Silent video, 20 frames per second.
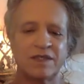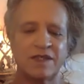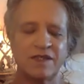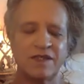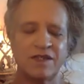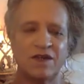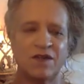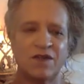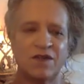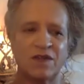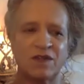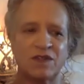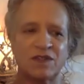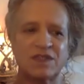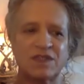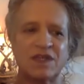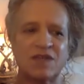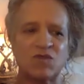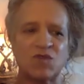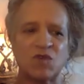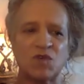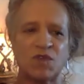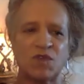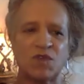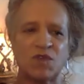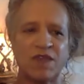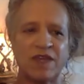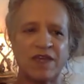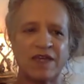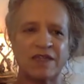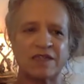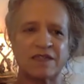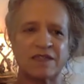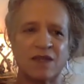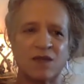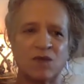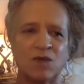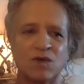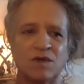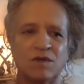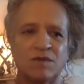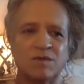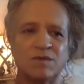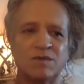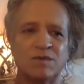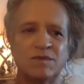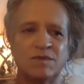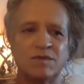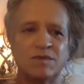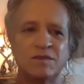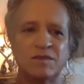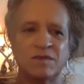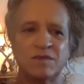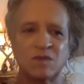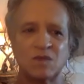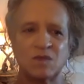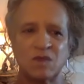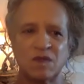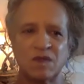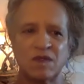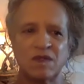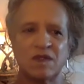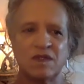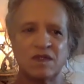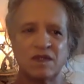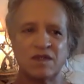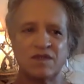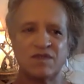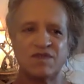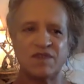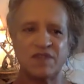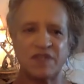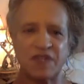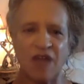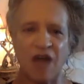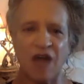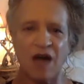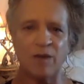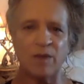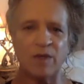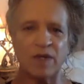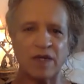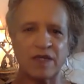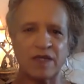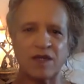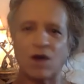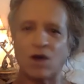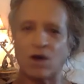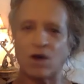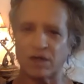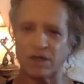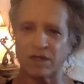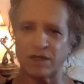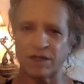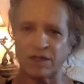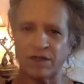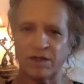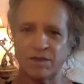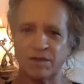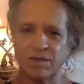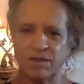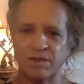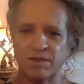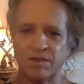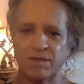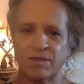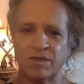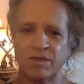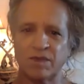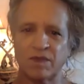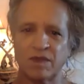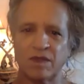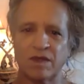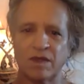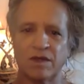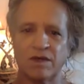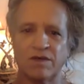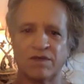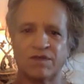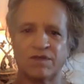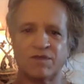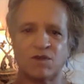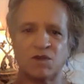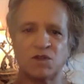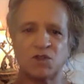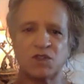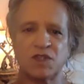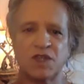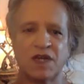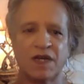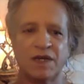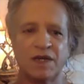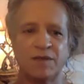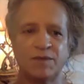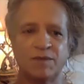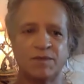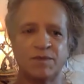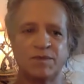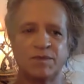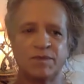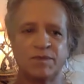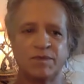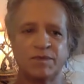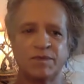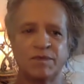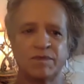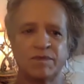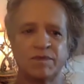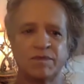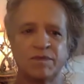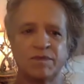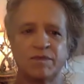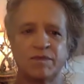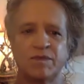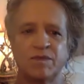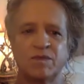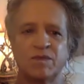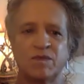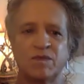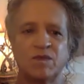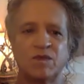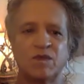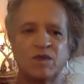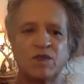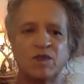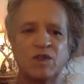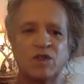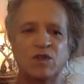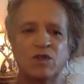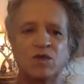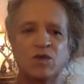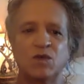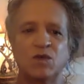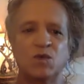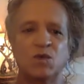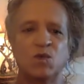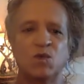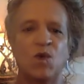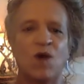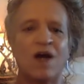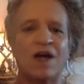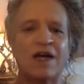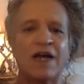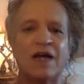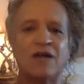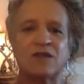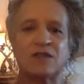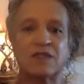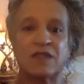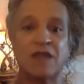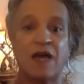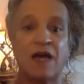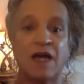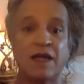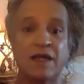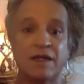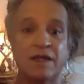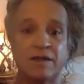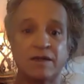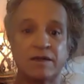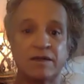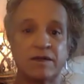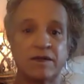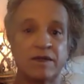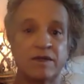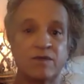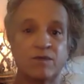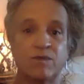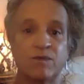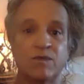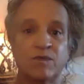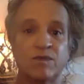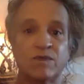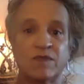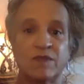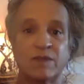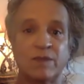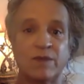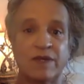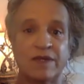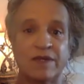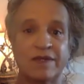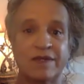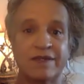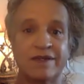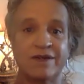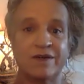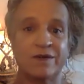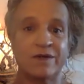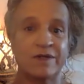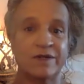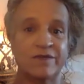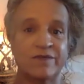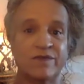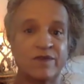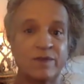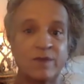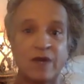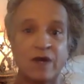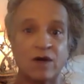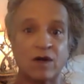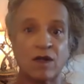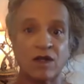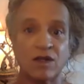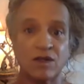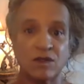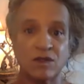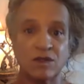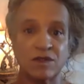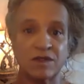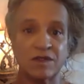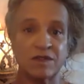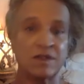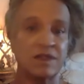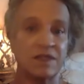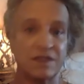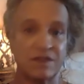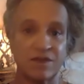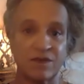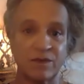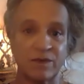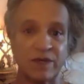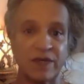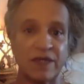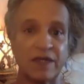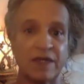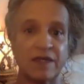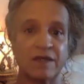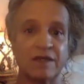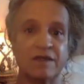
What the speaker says: You know, there's several things that were phenomenally hard to do. The first time you walk outside in, you know, in female clothes, at least for me,